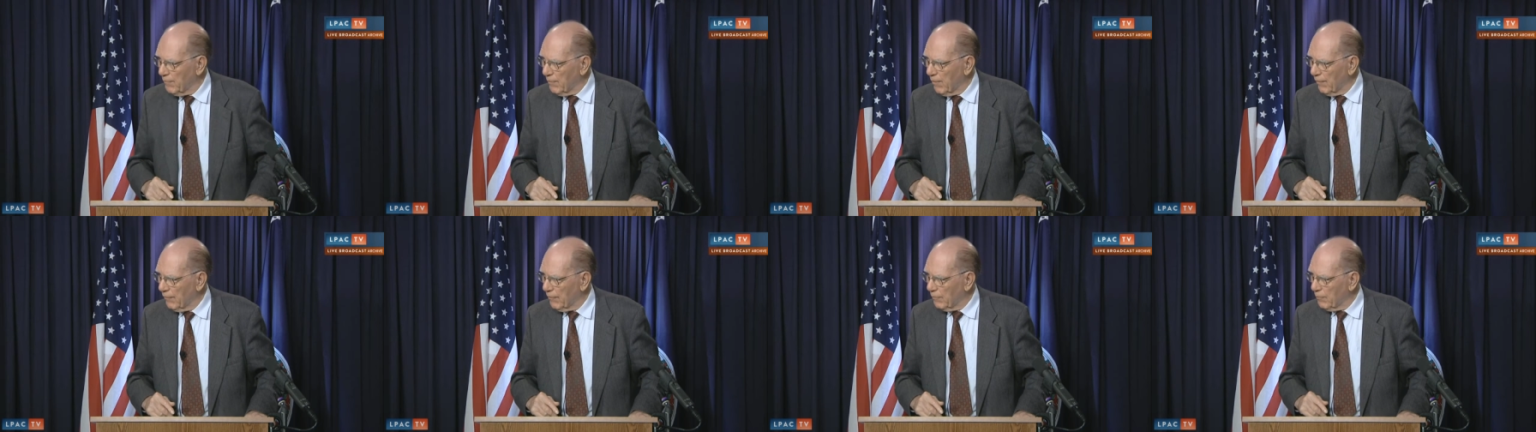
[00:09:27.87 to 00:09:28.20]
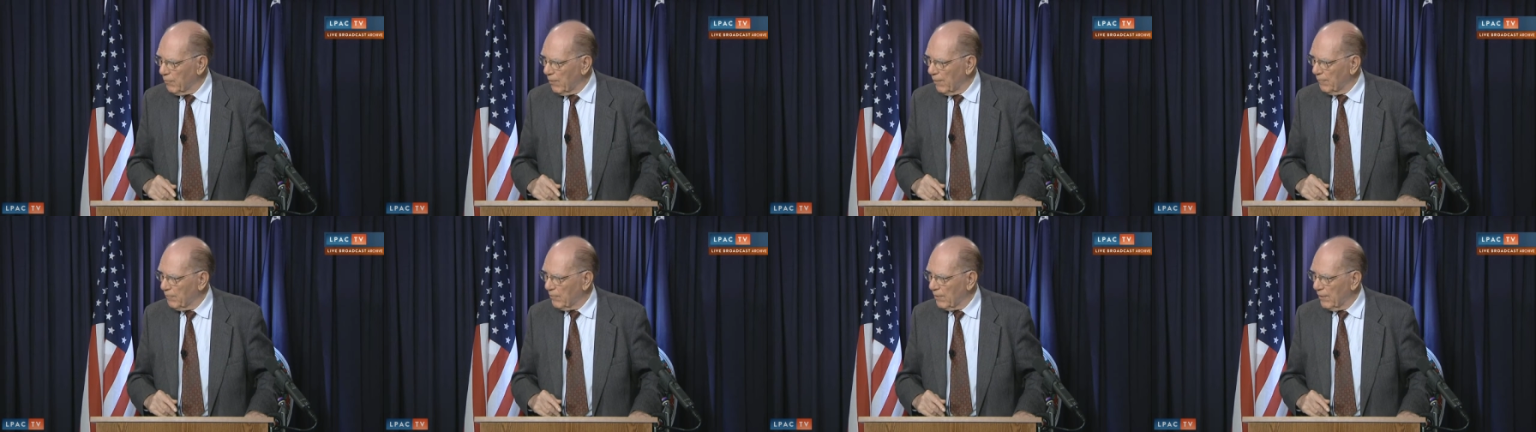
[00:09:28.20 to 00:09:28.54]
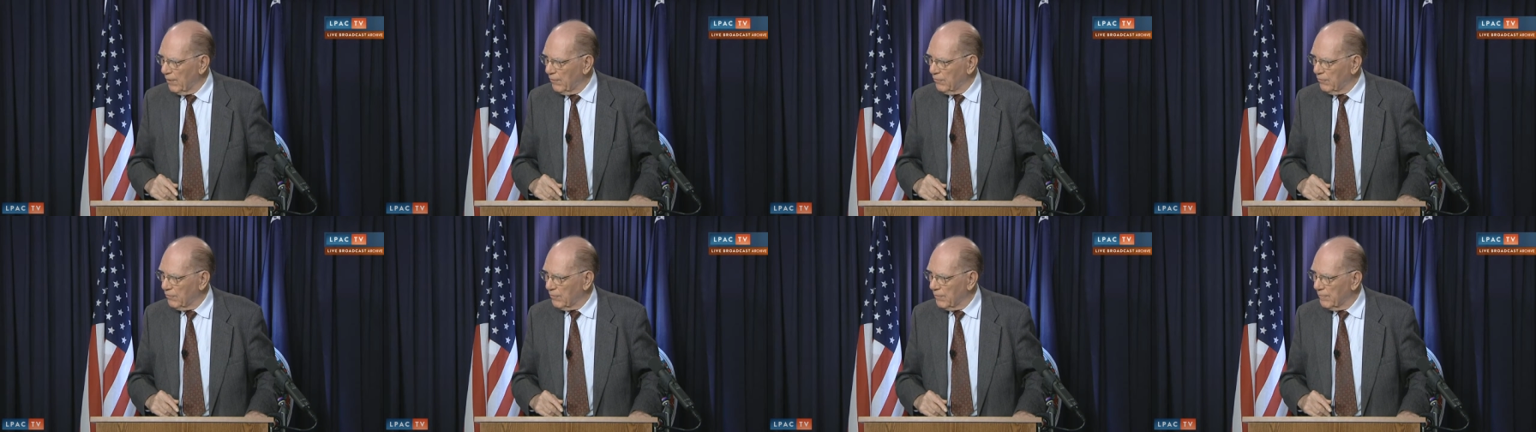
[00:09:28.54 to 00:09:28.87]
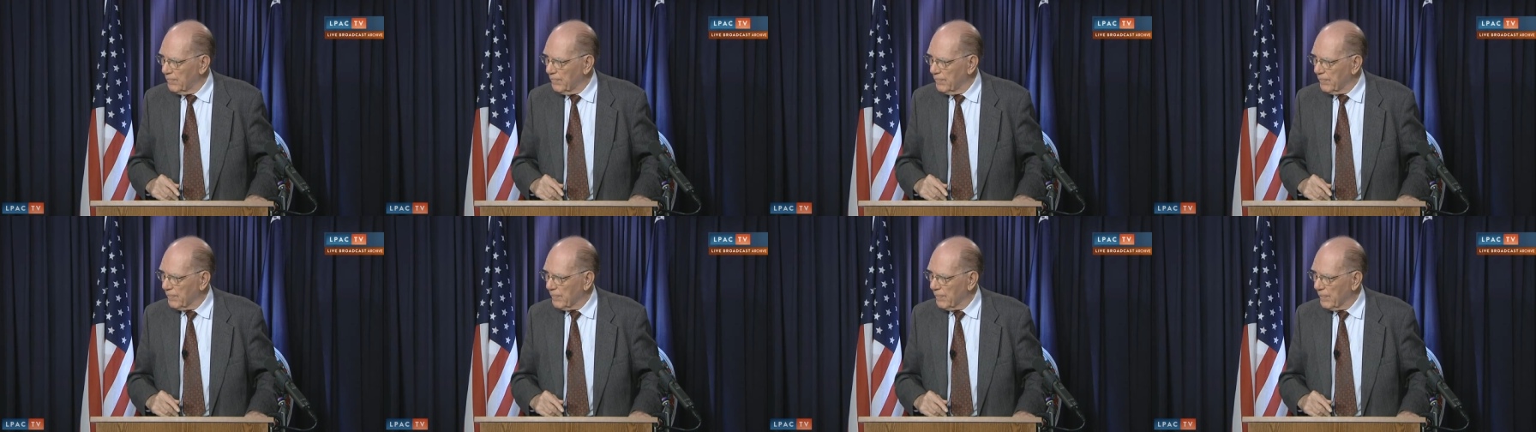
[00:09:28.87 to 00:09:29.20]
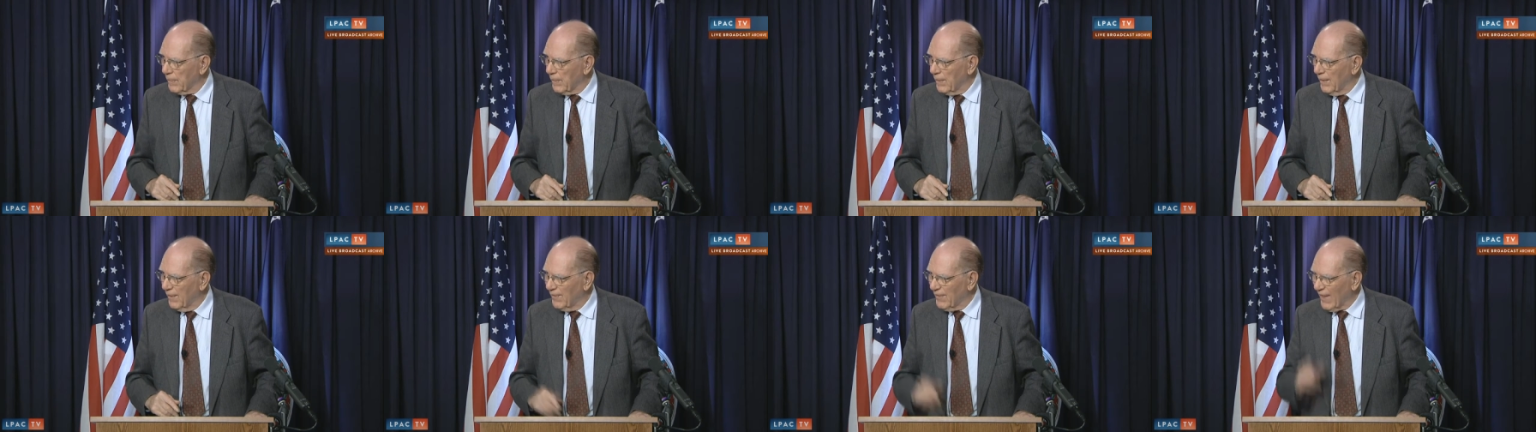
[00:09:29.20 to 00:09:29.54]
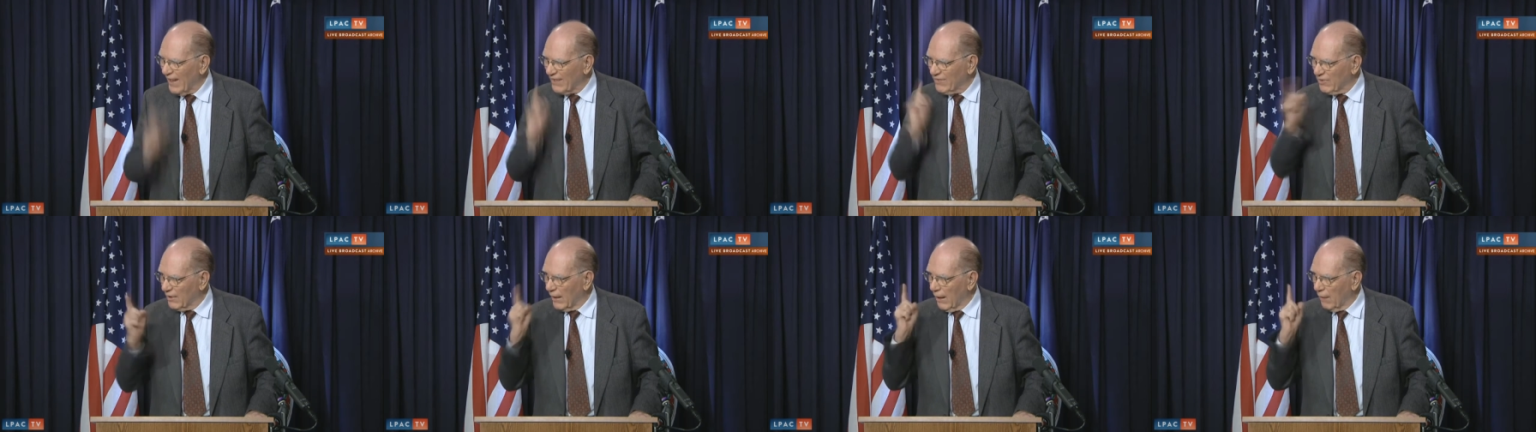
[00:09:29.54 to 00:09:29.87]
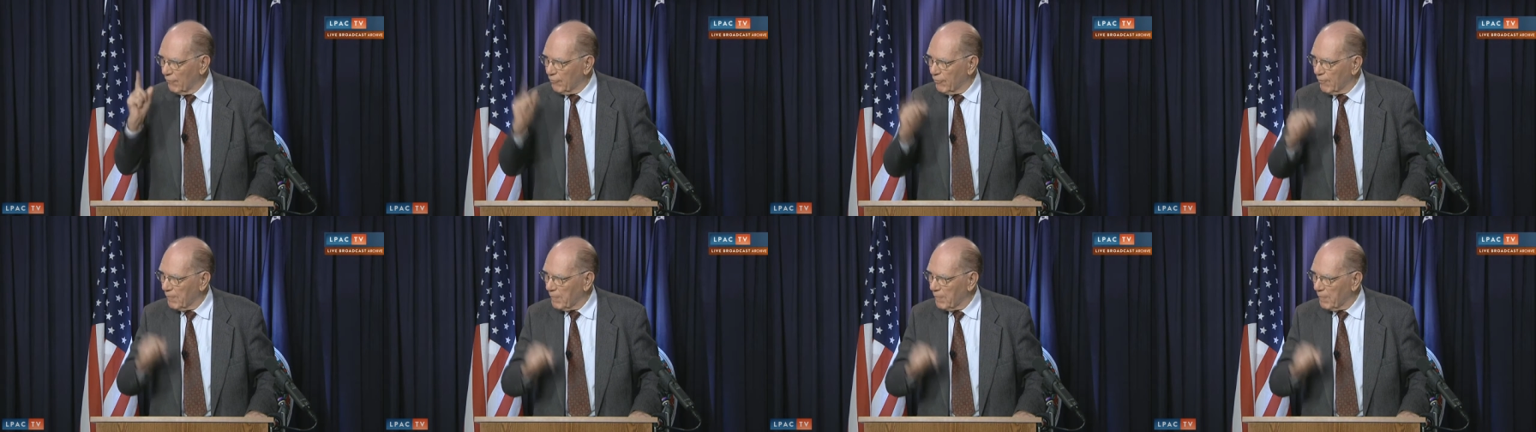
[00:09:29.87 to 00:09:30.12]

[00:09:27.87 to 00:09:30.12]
of the population, that's enough.